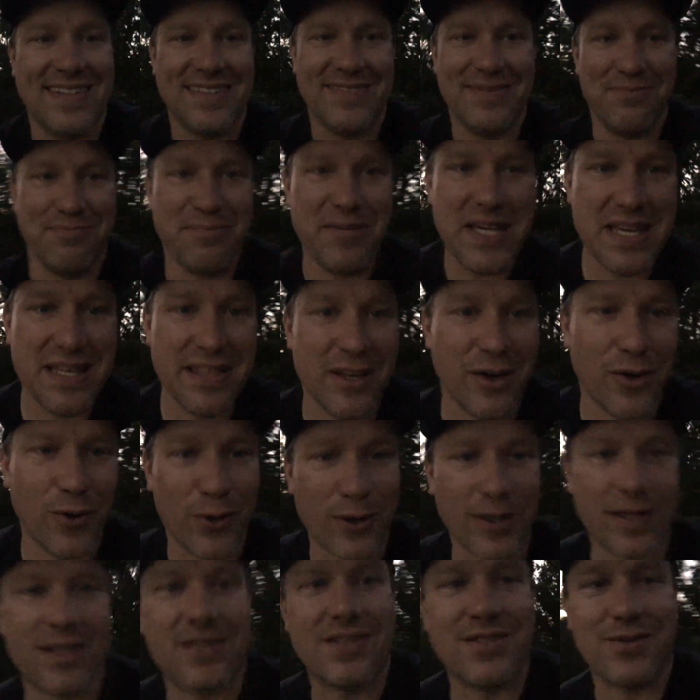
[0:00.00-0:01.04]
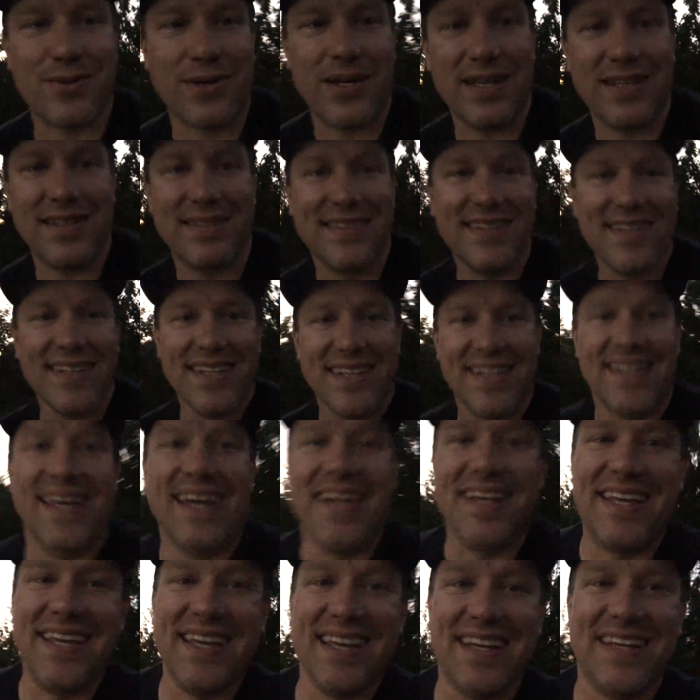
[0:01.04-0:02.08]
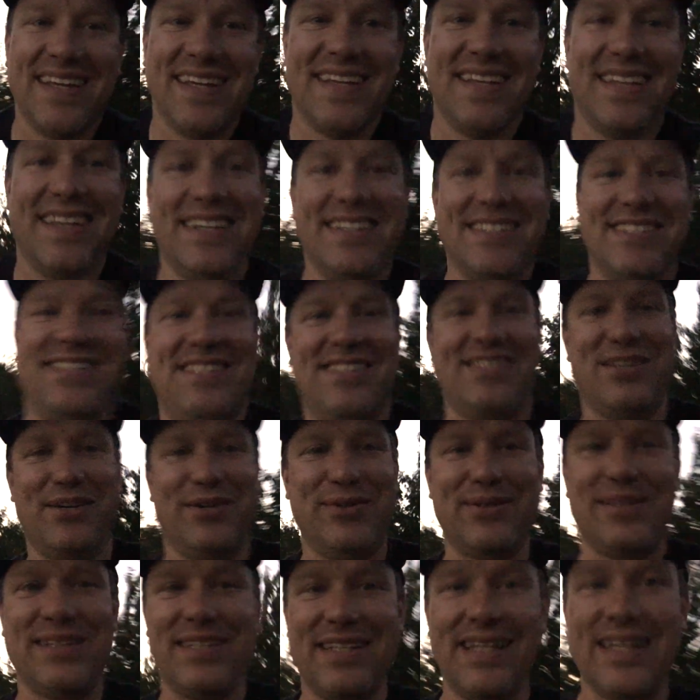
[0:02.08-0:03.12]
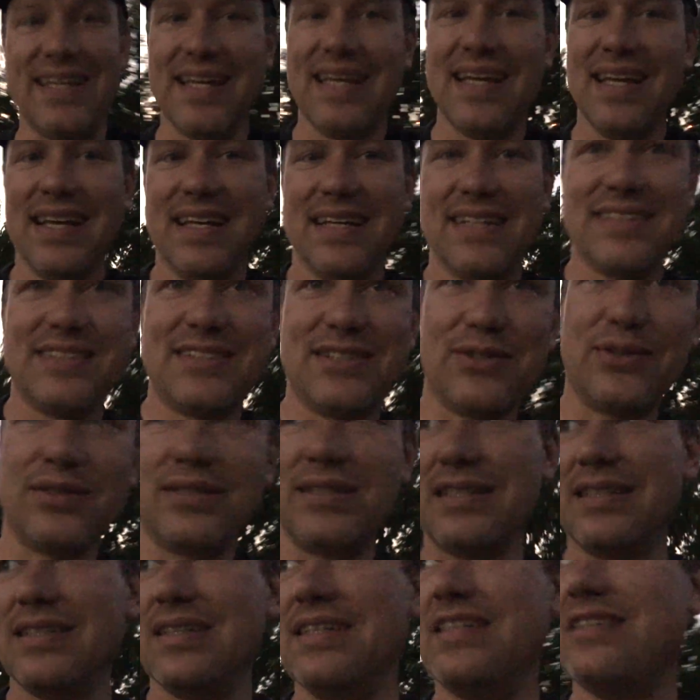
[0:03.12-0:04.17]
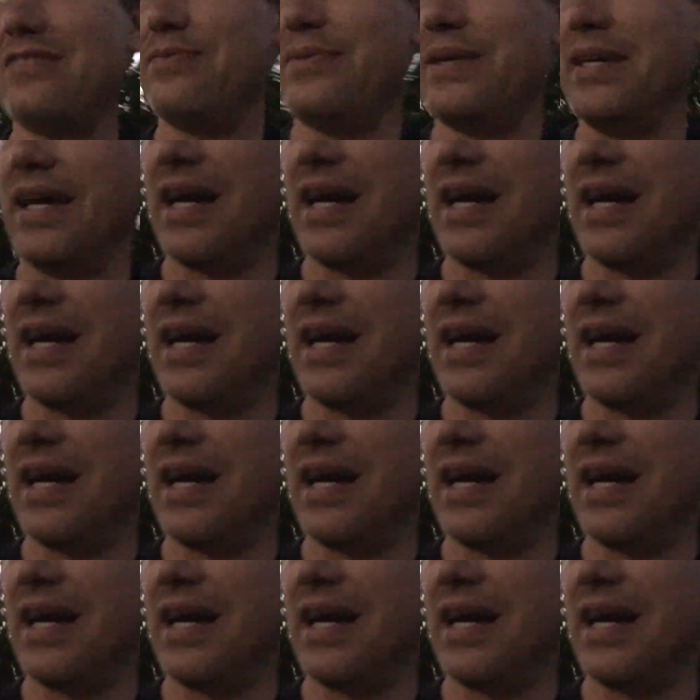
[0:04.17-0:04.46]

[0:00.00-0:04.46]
me and the Orcas, right? Like, they just totally leave me